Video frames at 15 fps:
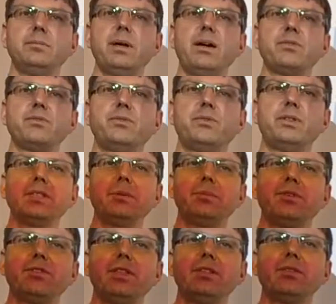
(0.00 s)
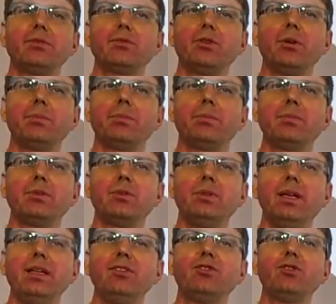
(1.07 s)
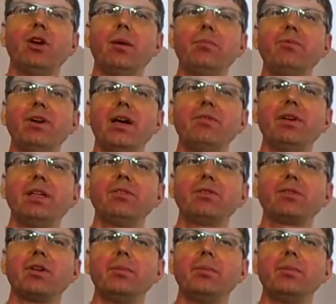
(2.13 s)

About 40% of today's top 500